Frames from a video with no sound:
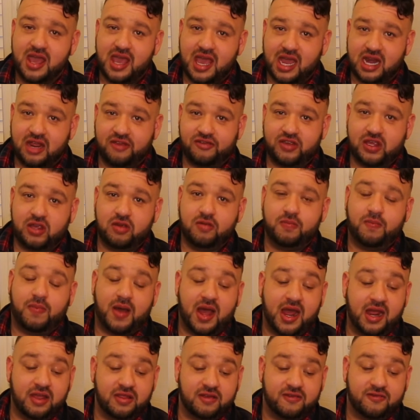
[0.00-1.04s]
And if you
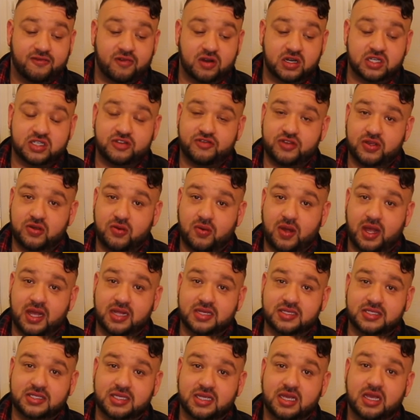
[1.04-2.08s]
buy the first few
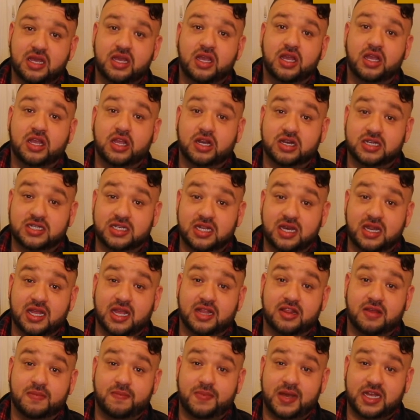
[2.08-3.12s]
ones, you're sitting
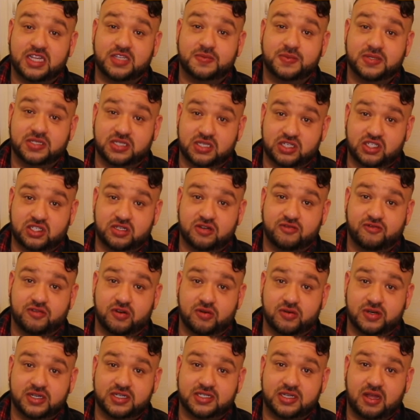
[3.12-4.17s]
at the best position for
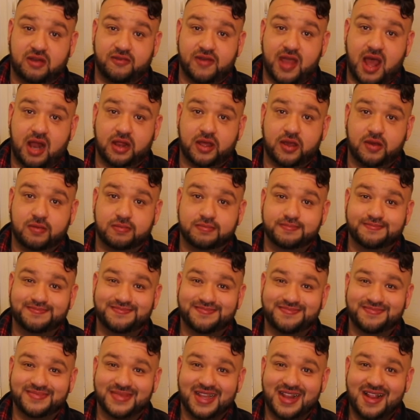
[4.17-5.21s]
resale value.
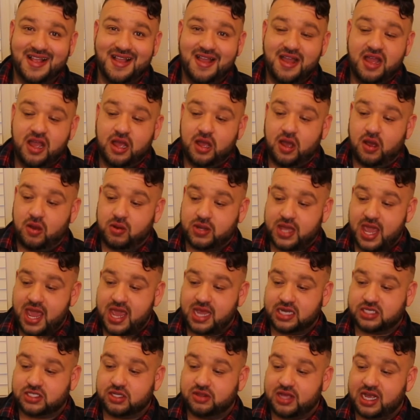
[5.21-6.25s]

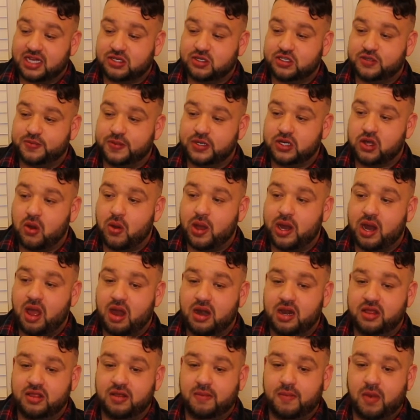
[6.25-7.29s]
Okay, so that's what's been going
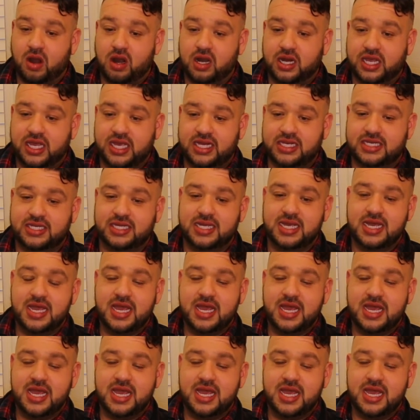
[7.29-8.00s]
on in the market.